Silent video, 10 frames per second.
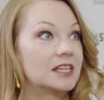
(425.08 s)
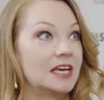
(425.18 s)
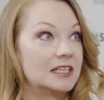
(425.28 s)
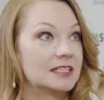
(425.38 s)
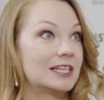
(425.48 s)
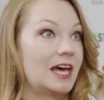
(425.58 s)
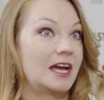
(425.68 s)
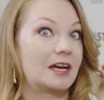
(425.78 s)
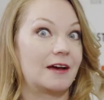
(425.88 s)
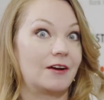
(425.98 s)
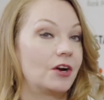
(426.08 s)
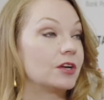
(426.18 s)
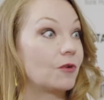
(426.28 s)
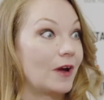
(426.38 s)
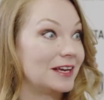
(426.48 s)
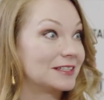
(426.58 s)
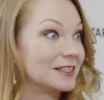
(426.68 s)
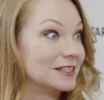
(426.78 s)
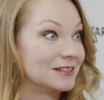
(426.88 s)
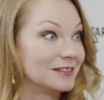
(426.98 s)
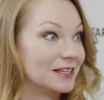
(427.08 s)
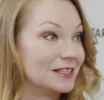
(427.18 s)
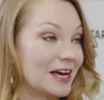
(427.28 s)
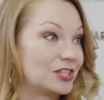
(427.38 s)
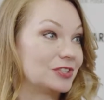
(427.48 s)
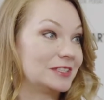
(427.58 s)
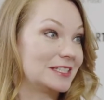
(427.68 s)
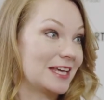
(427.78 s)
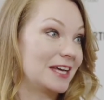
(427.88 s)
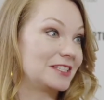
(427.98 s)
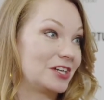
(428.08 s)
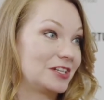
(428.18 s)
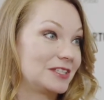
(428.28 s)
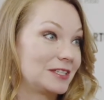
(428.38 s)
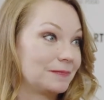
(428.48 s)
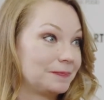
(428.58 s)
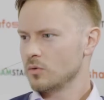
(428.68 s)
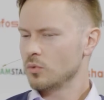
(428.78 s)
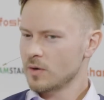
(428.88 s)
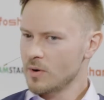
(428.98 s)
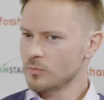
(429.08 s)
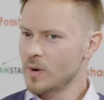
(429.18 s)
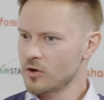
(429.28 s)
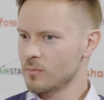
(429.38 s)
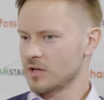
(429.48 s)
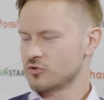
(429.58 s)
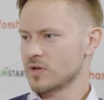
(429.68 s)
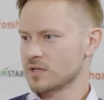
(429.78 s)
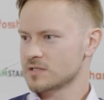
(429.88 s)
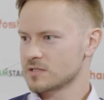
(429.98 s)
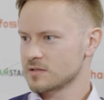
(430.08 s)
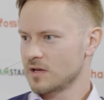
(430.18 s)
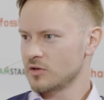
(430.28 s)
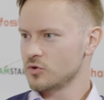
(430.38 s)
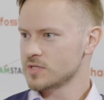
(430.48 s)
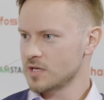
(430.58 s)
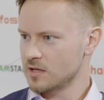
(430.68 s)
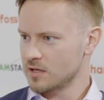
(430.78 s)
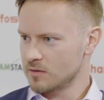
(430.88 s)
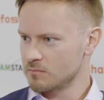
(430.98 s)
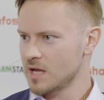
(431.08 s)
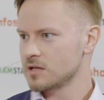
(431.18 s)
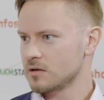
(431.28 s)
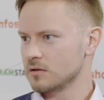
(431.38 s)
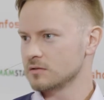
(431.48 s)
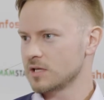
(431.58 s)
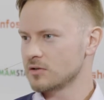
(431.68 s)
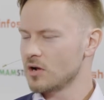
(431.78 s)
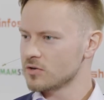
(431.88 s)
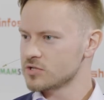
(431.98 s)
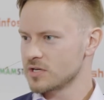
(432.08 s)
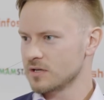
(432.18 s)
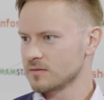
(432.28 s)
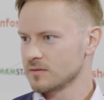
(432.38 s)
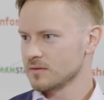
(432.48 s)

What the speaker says: things like earthquakes and natural disasters. What about biometrics and using it in medical technology?